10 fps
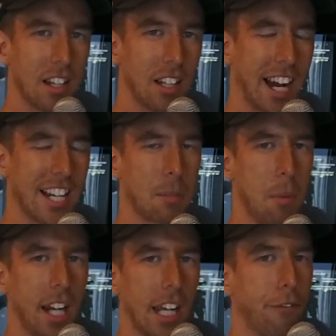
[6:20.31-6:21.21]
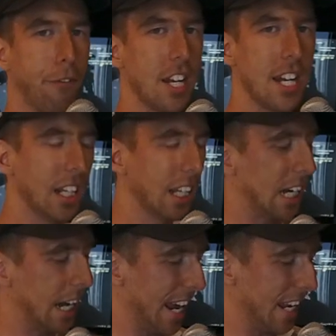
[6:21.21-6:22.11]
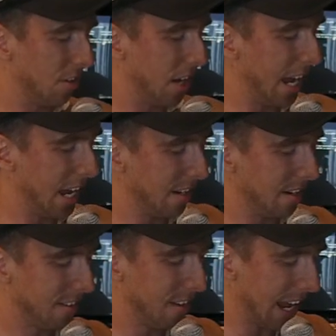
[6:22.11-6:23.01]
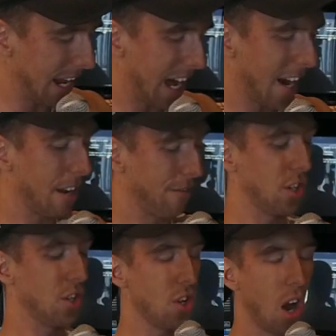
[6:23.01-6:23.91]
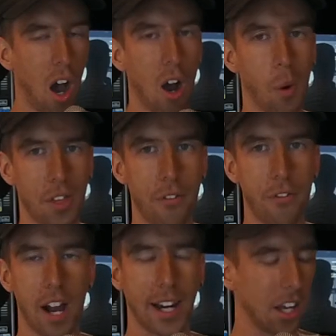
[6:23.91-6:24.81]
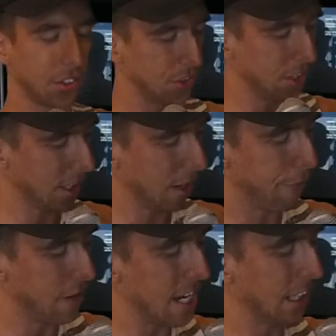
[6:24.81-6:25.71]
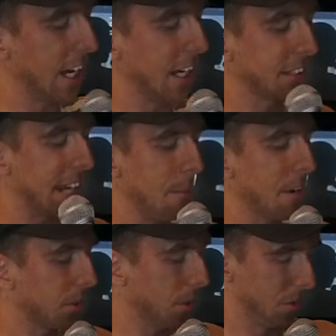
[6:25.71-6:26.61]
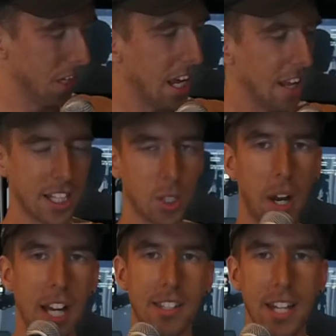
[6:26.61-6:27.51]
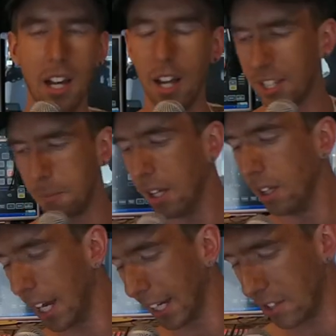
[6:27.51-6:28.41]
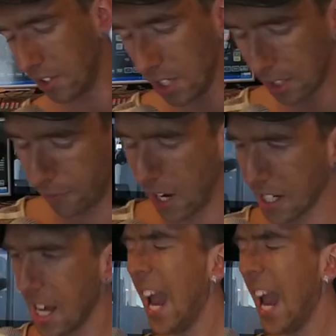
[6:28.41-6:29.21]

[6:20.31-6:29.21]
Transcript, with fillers: Like I smell like vanilla and and and I don't even know what the fuck else is in uh, vanilla and chemicals. That's what I, sa- I smell like. It's just fucked.